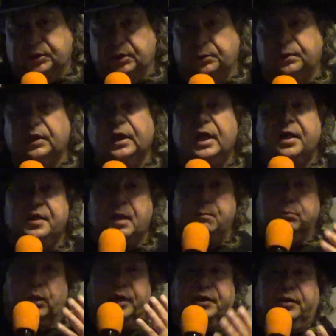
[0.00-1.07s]
do. They
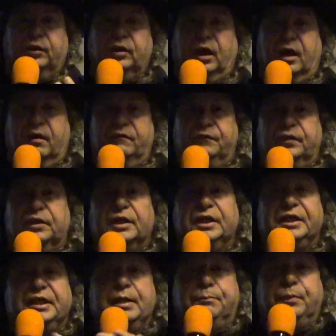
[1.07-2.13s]
break your love,
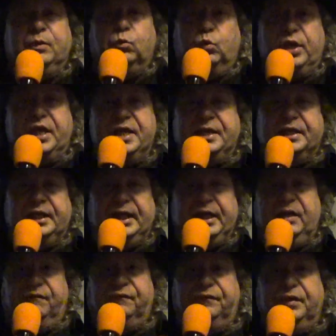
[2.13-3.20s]
keep it weak
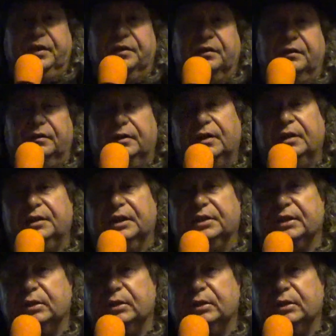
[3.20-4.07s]
in fear. This